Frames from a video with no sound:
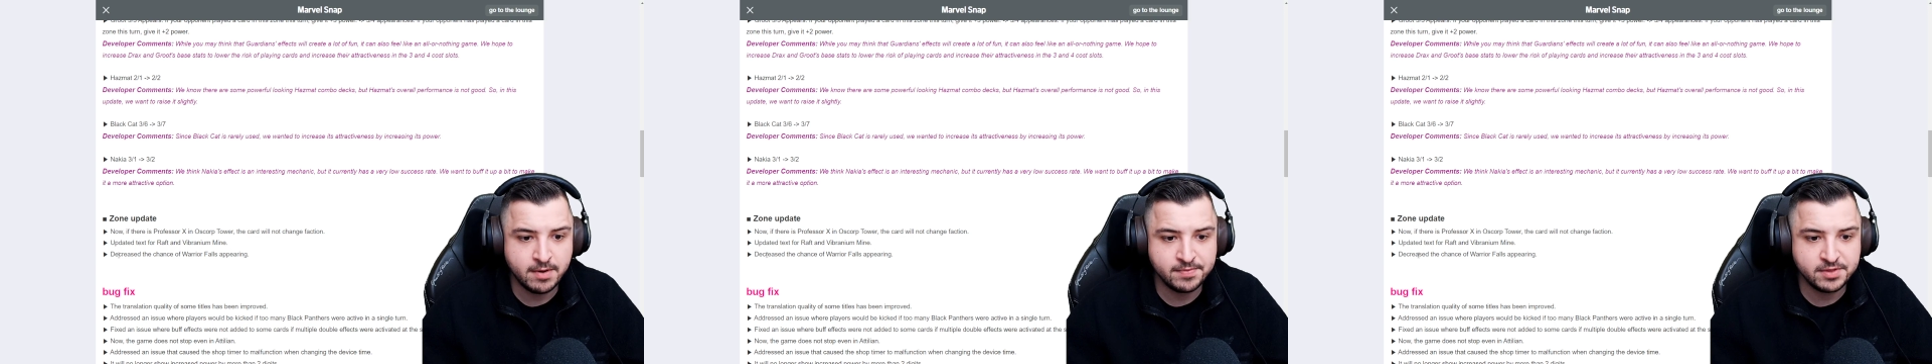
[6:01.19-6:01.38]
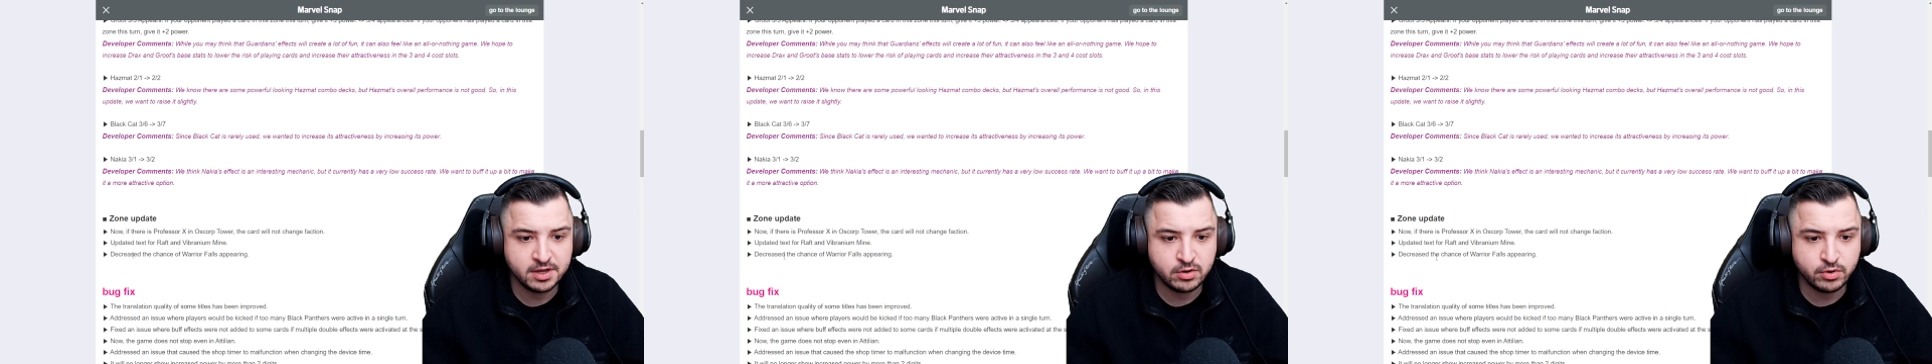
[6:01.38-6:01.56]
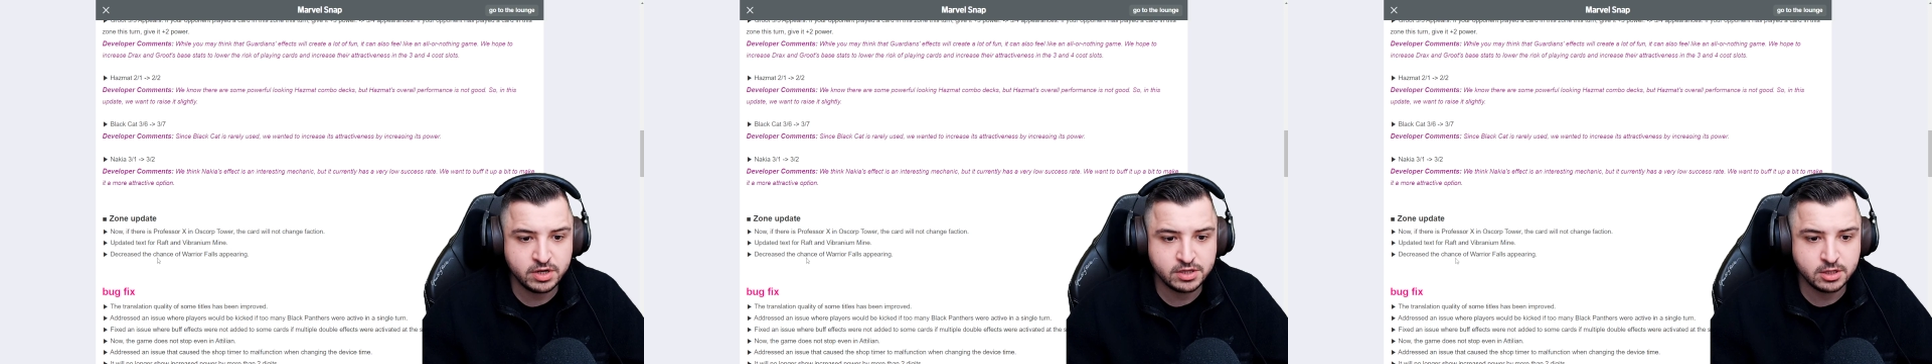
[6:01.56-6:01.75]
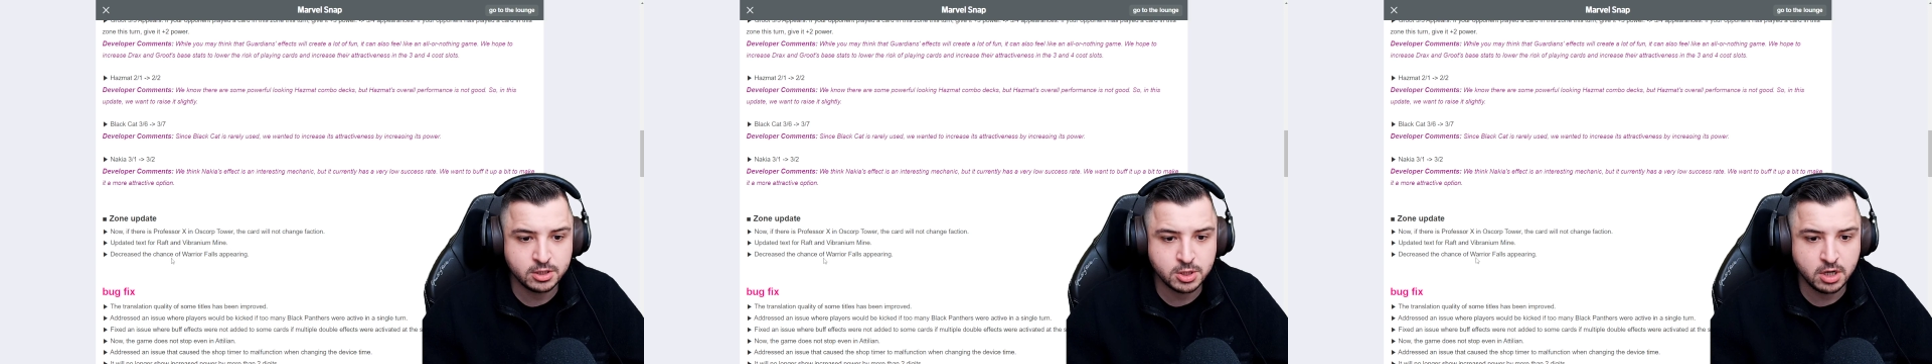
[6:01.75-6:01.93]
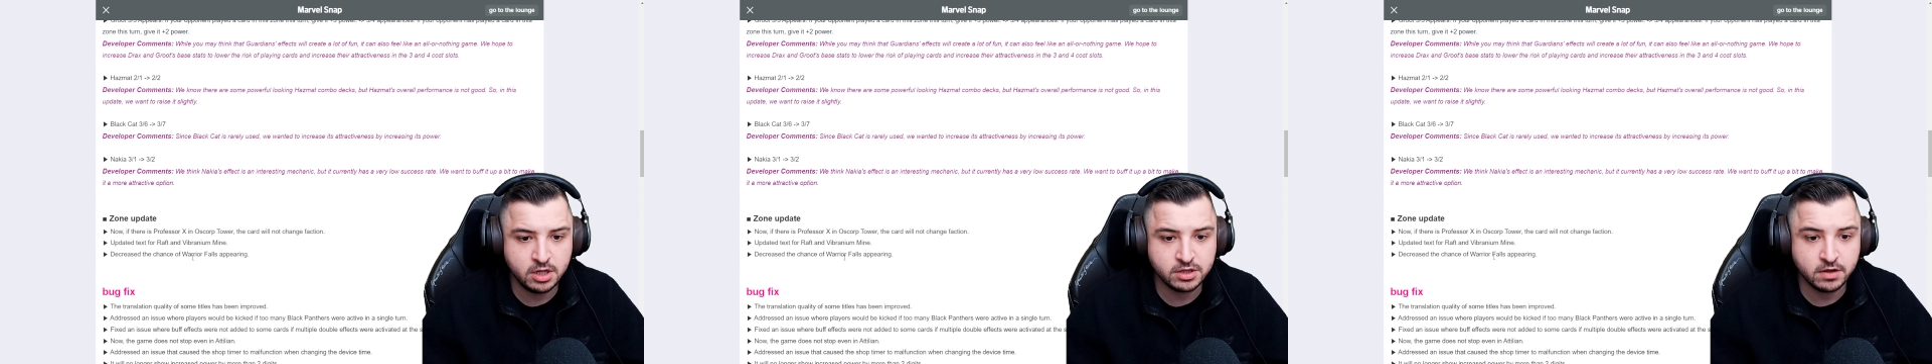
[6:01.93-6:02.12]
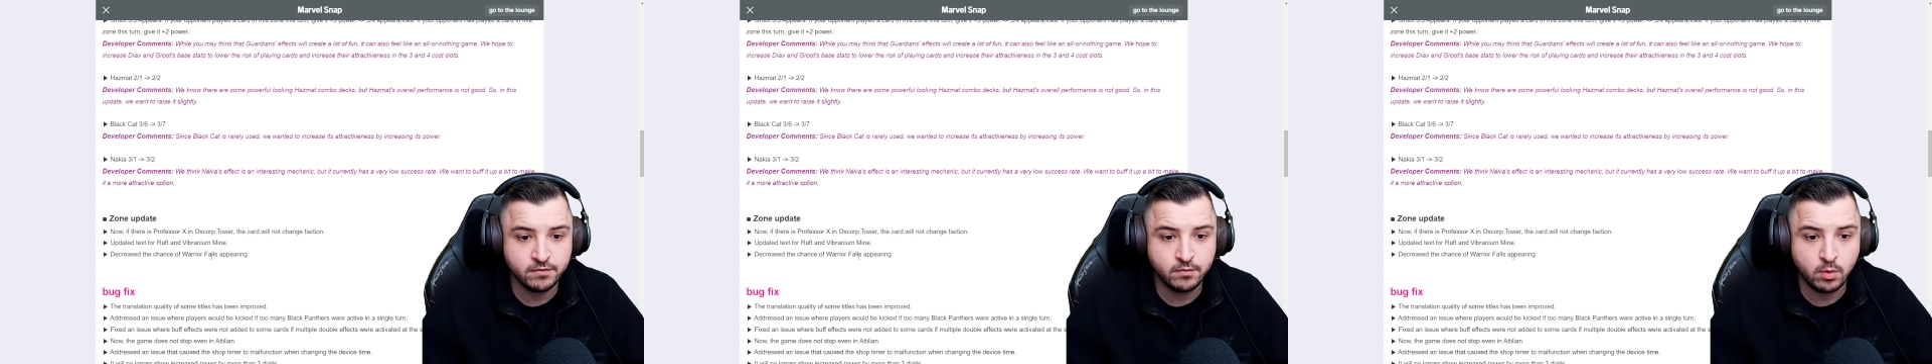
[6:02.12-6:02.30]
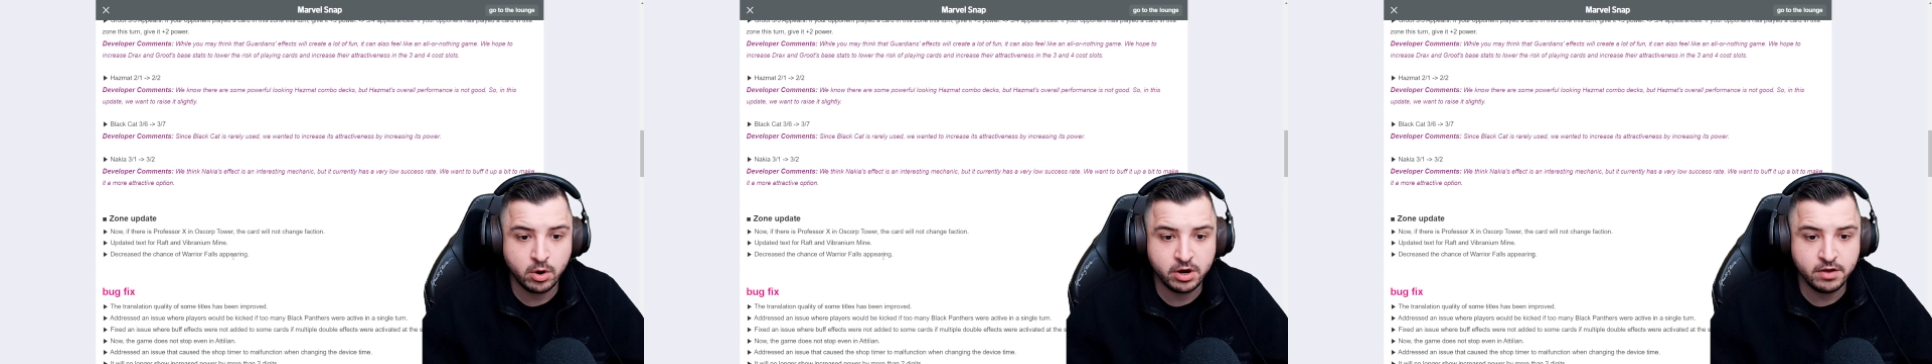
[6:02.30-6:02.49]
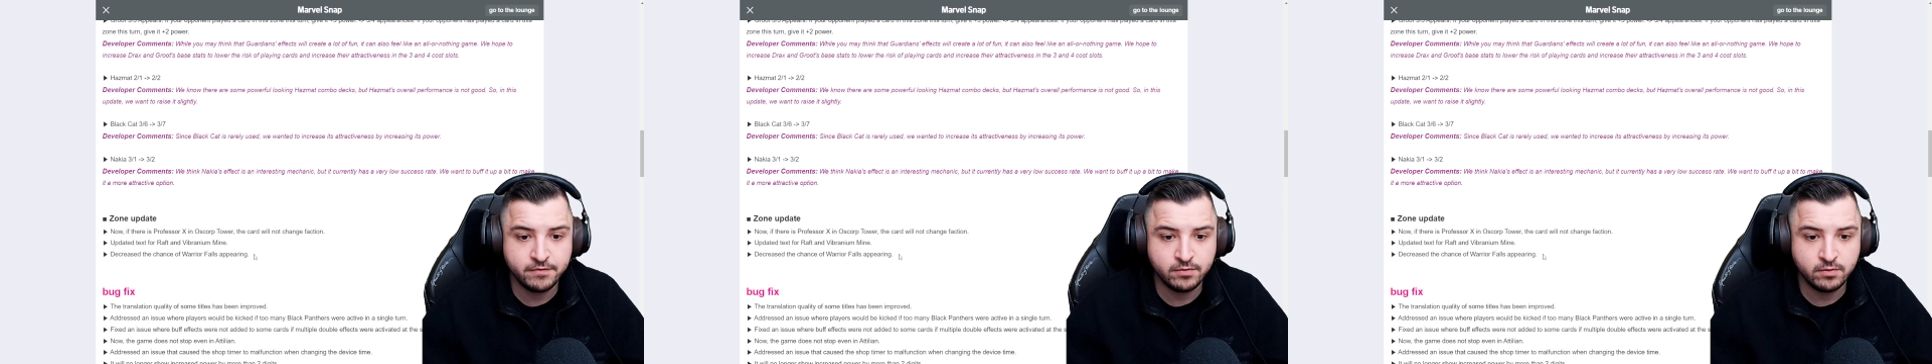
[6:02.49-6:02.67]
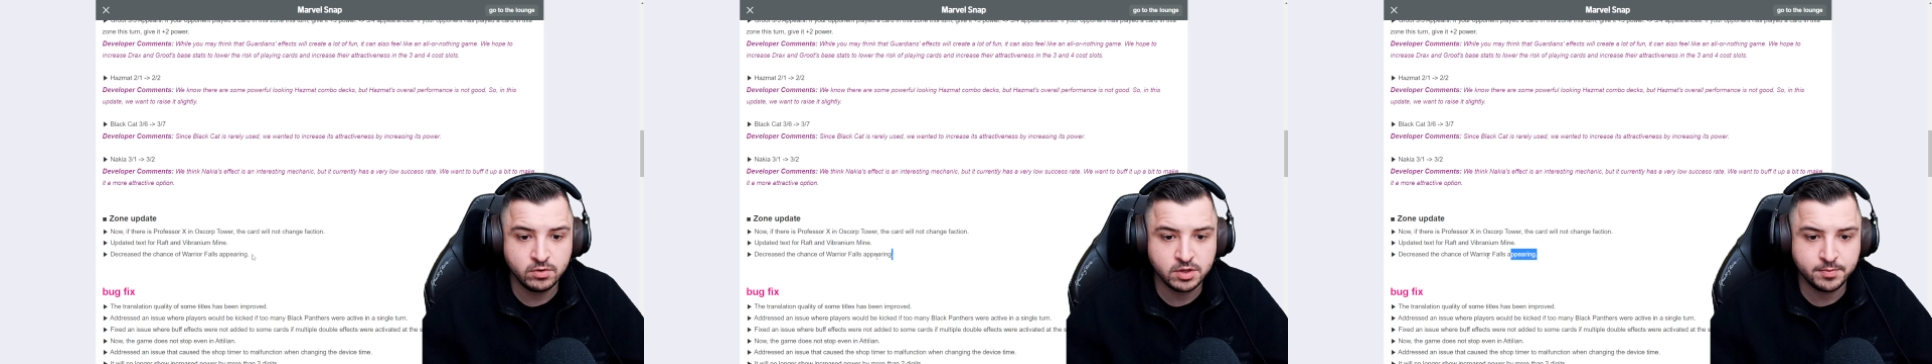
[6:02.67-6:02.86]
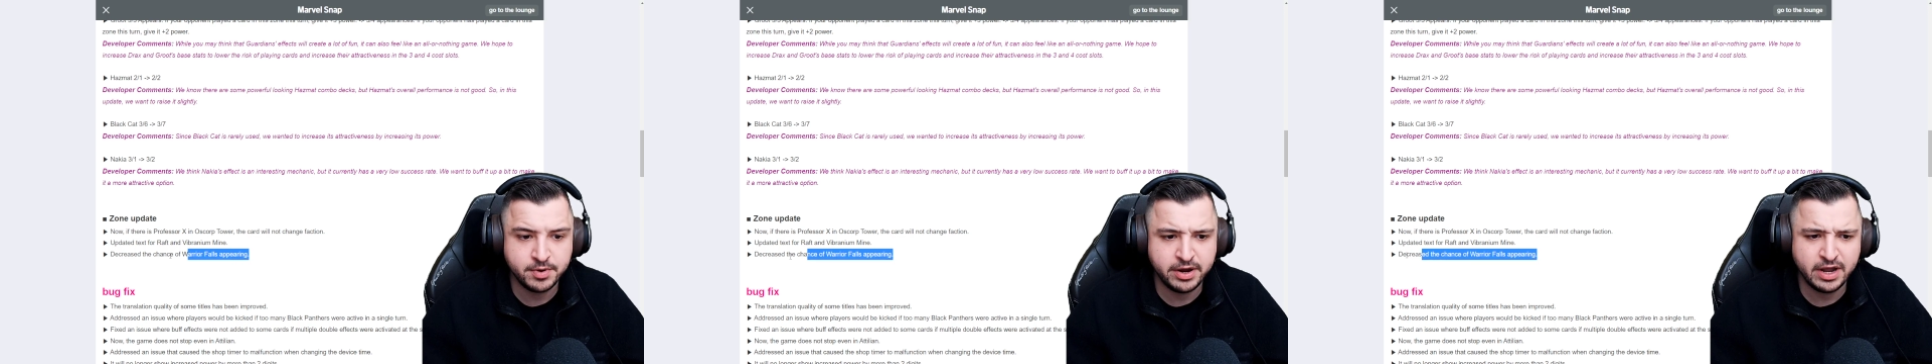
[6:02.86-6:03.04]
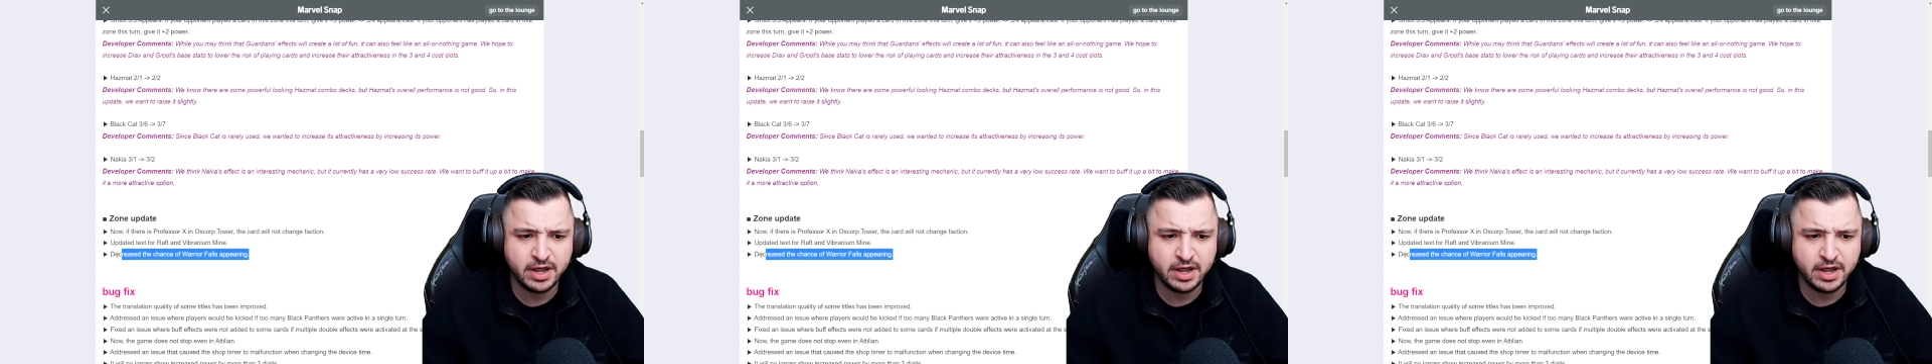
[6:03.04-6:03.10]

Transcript: Um, Decreased the chance of Warrior Falls appearing.